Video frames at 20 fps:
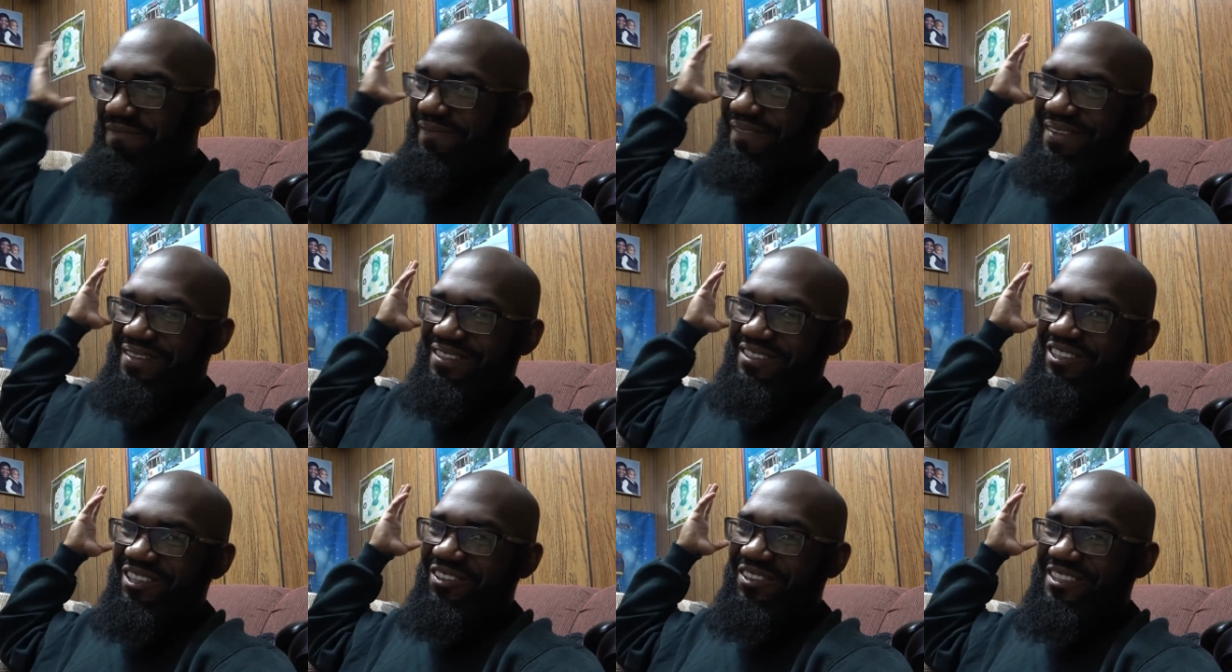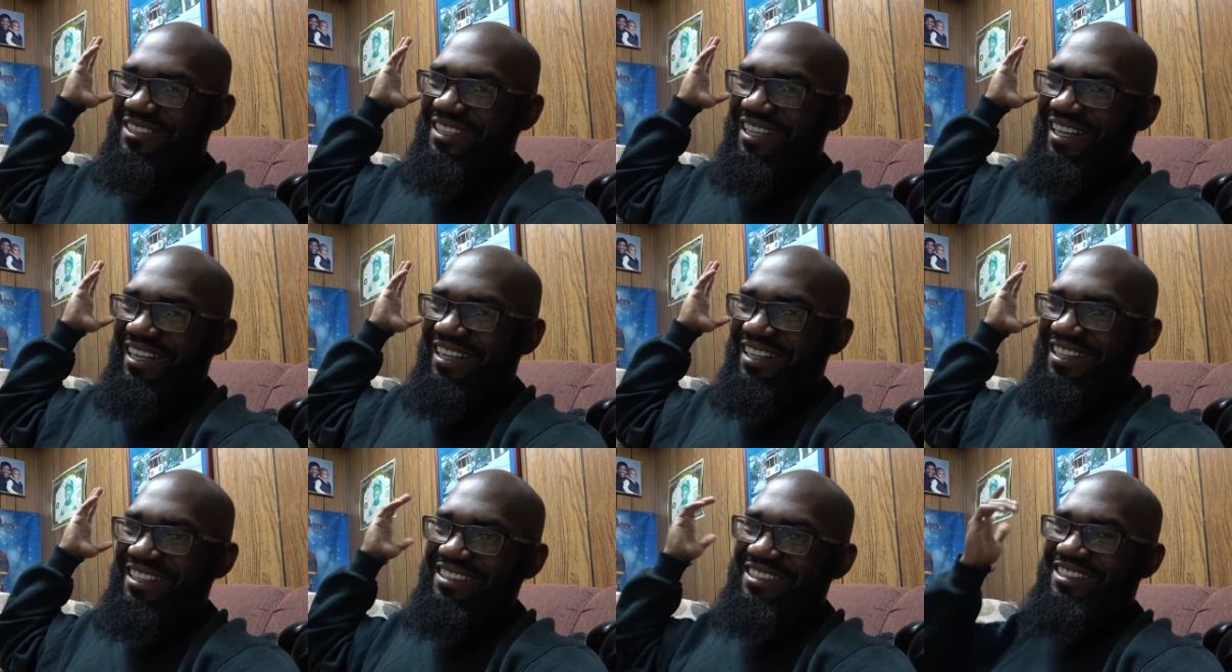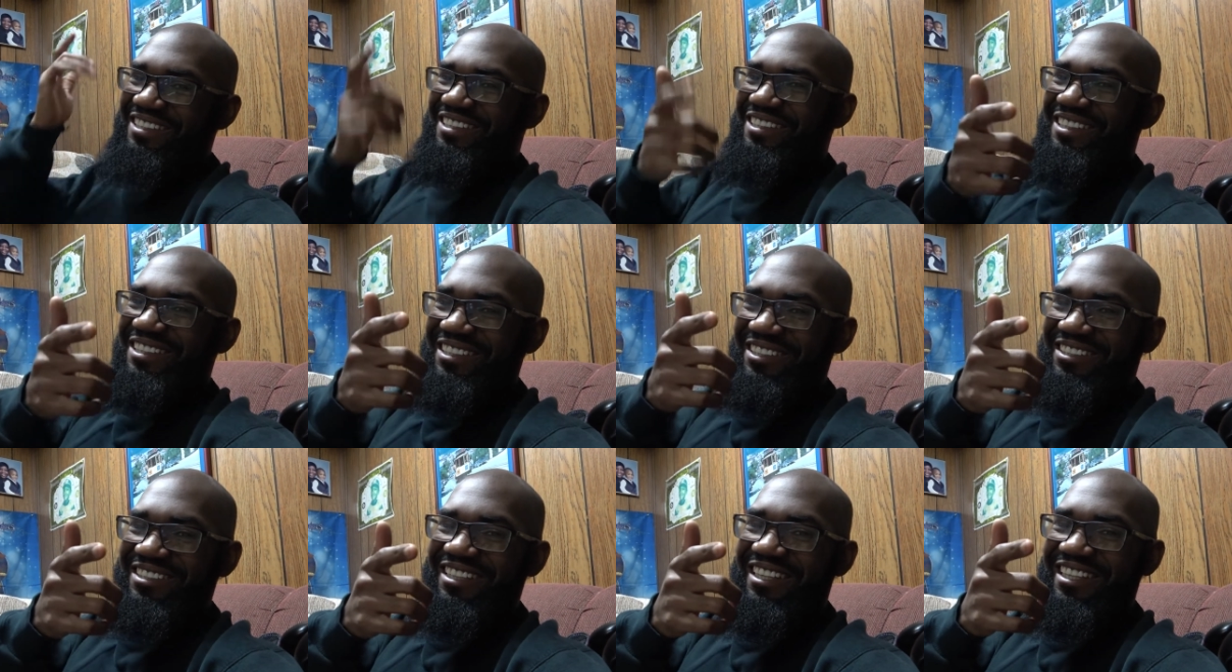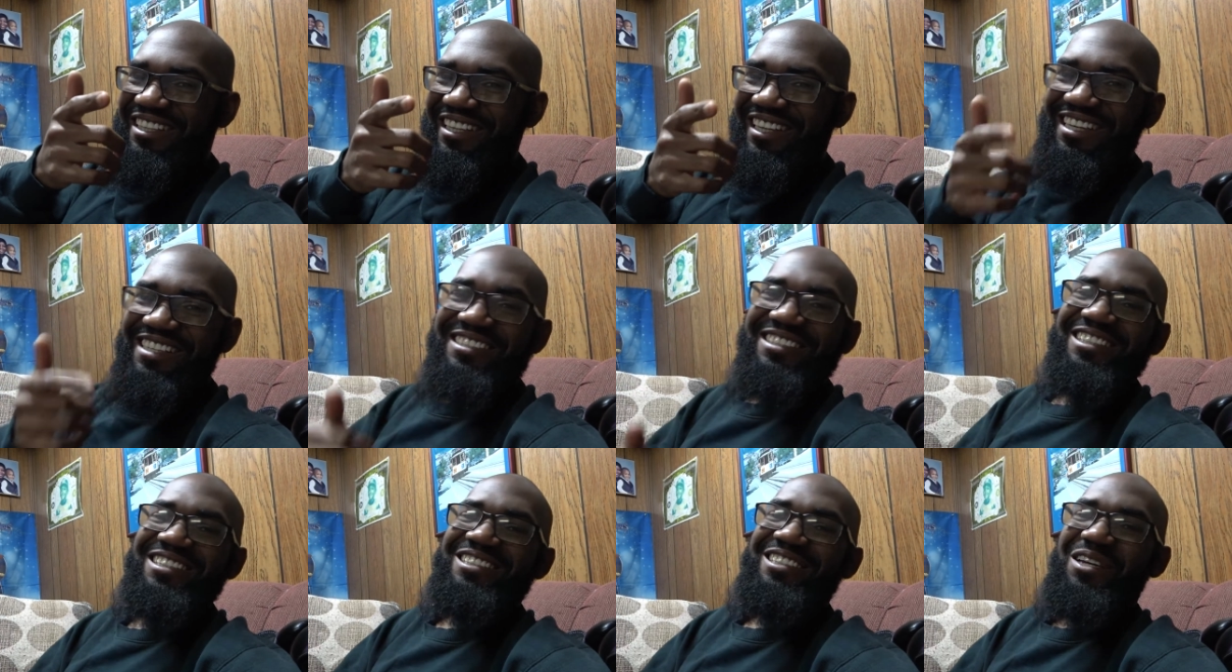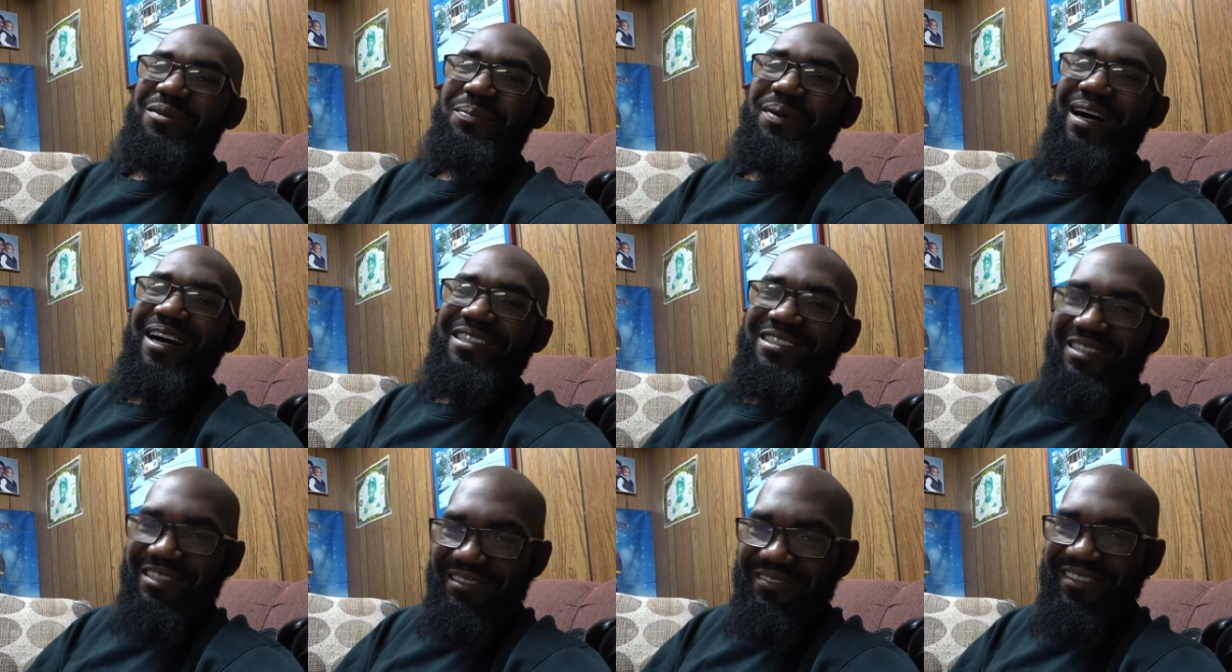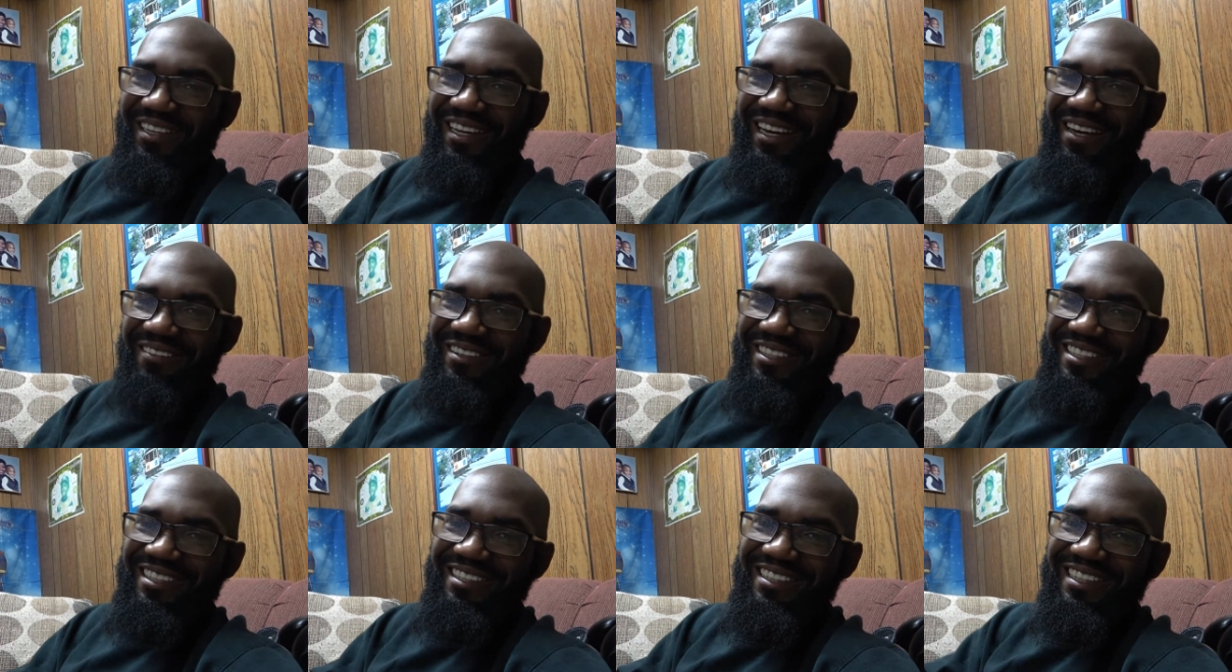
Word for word: and as always, guys, you stay classy, stay positive, and have a good